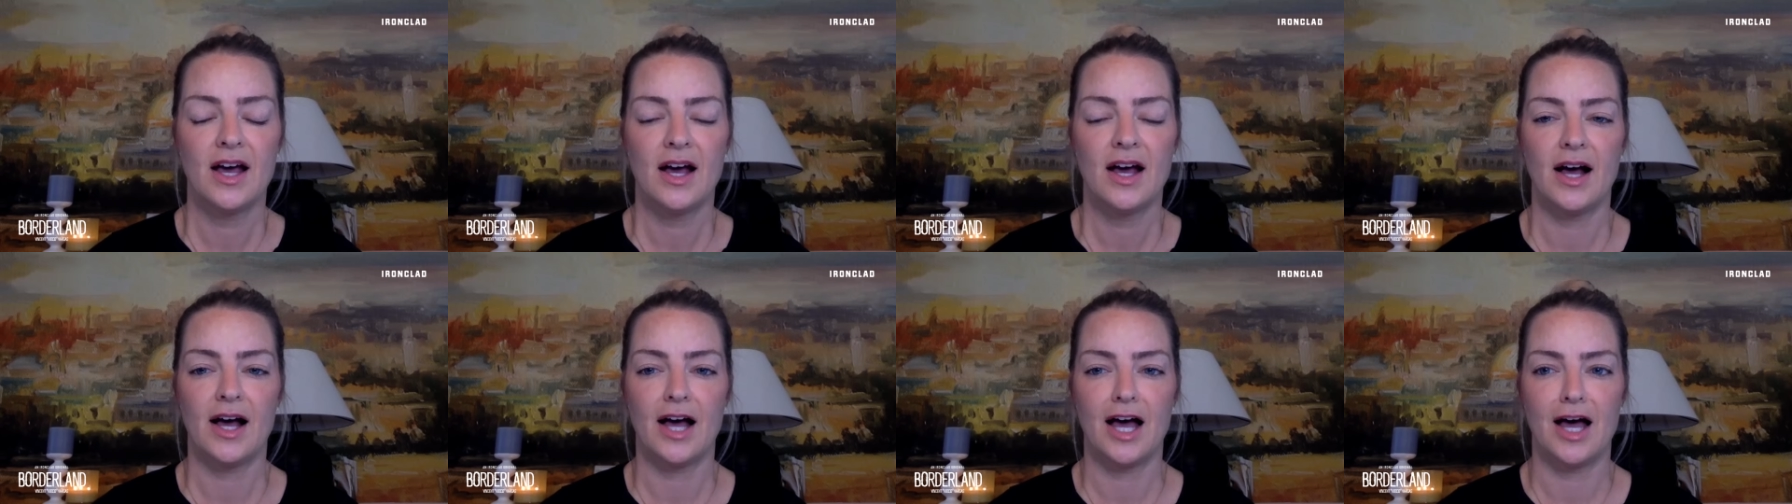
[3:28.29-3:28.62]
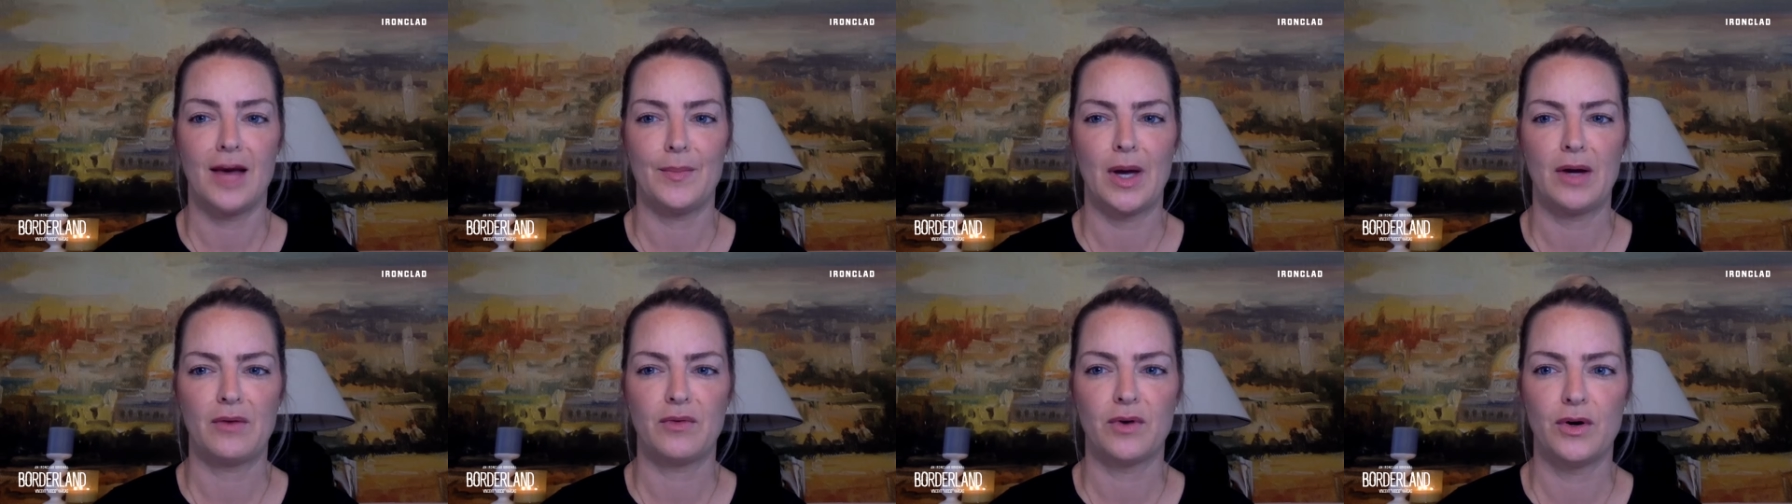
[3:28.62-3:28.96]
Um,
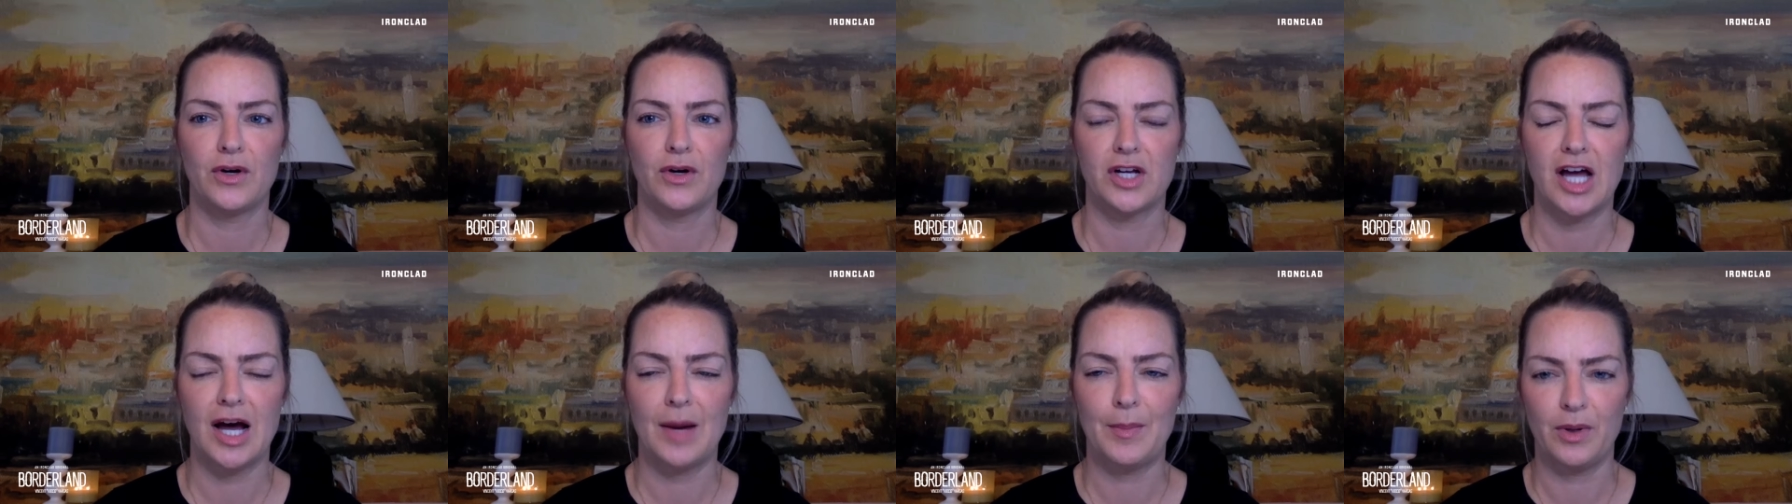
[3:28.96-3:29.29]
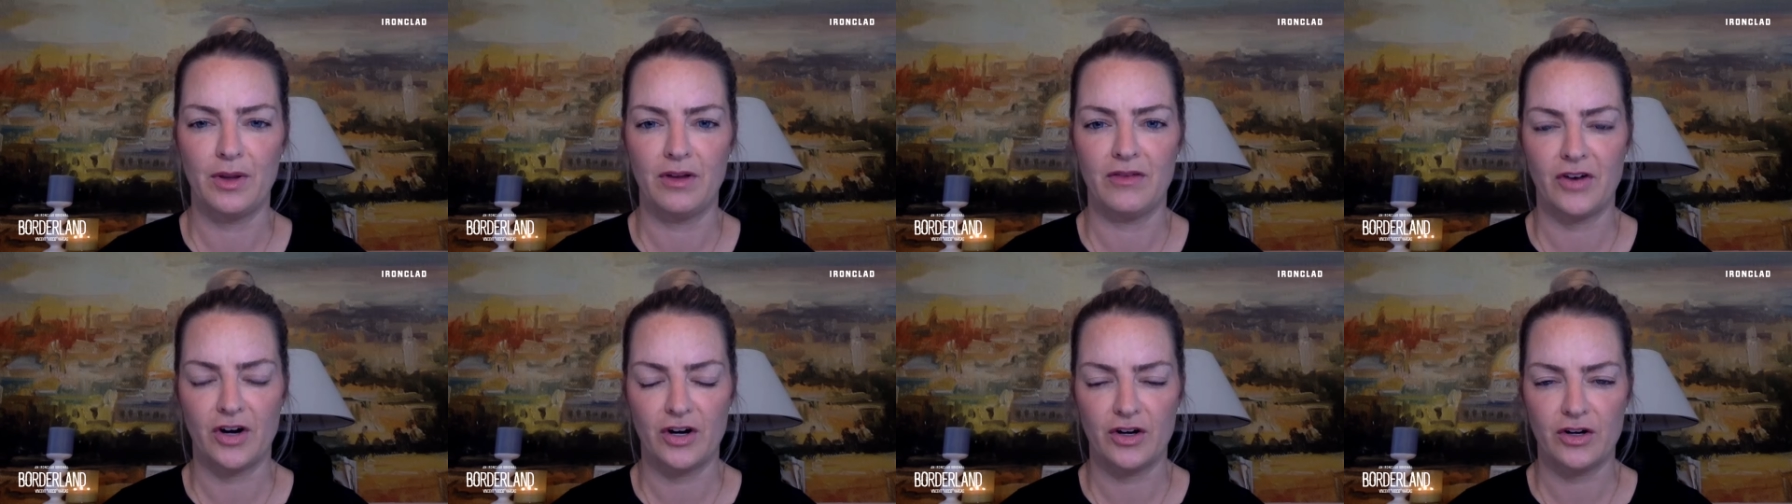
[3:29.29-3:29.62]
I wrote a
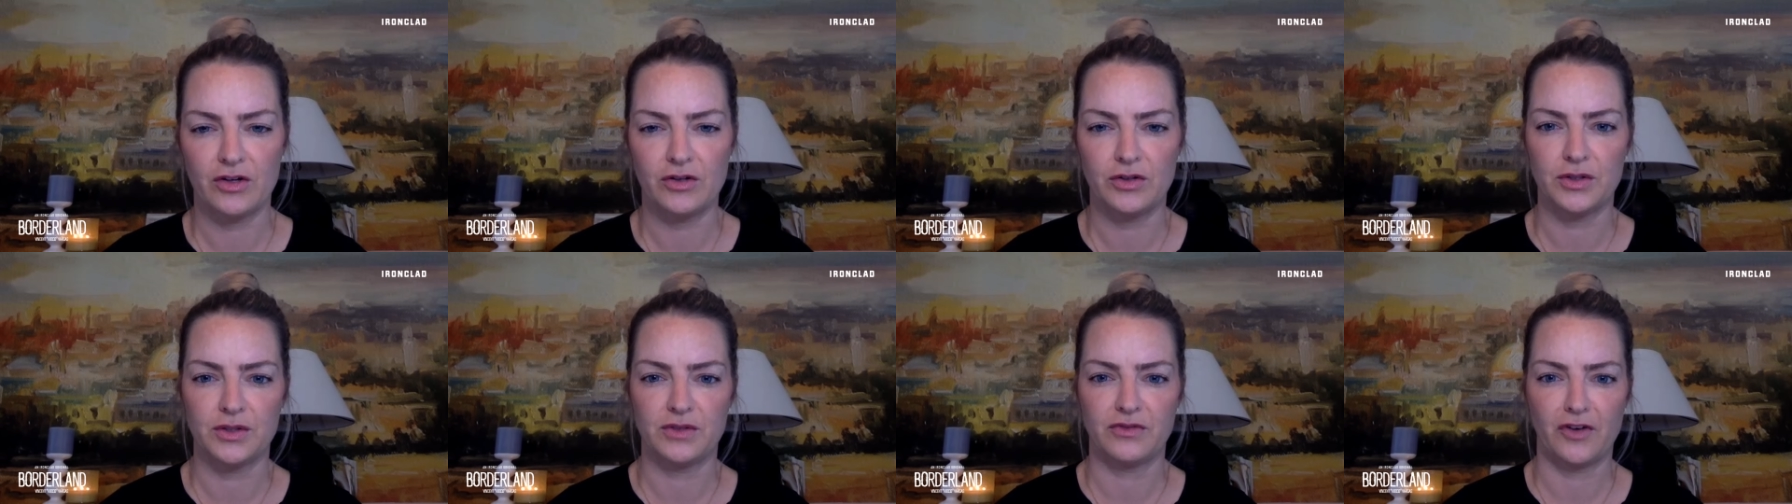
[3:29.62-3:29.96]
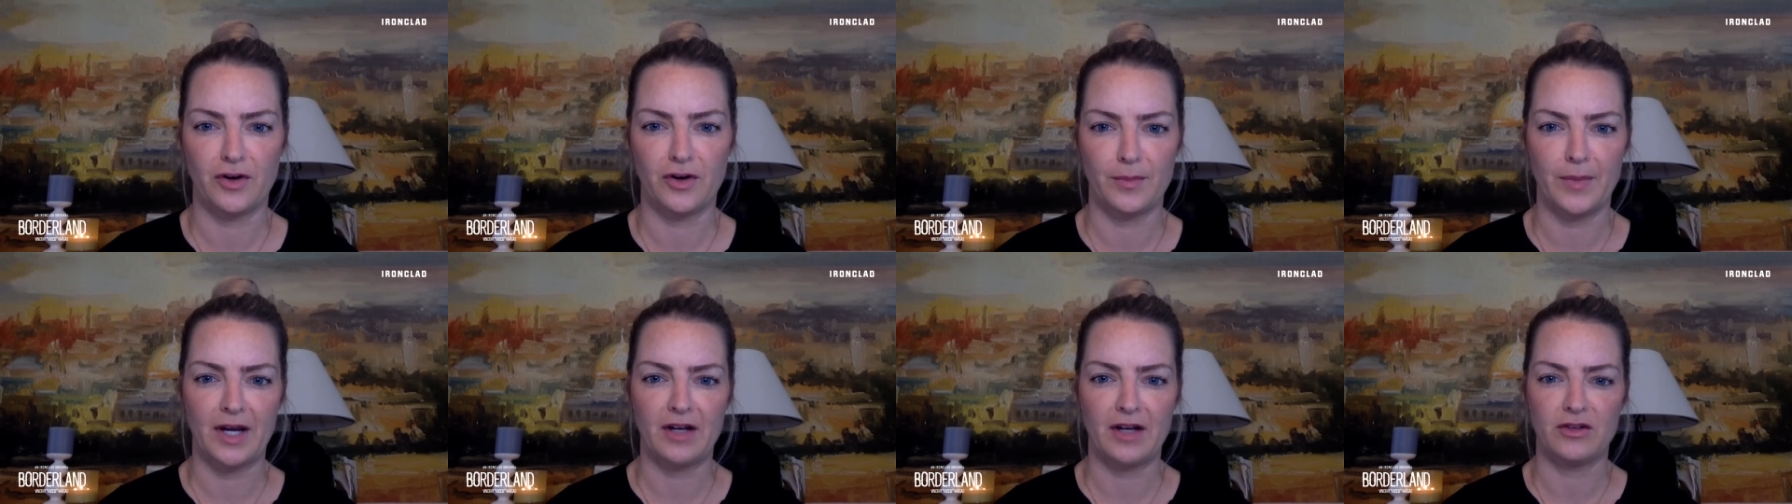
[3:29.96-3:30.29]
couple of articles for
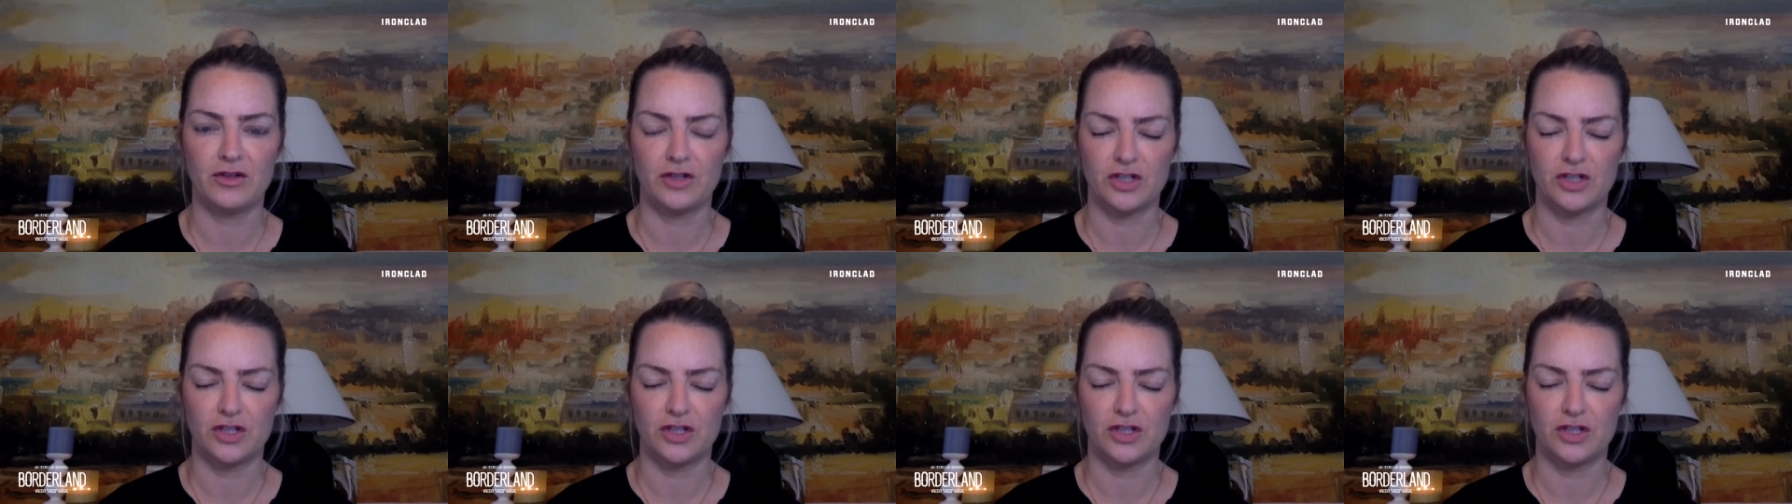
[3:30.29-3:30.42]
Michael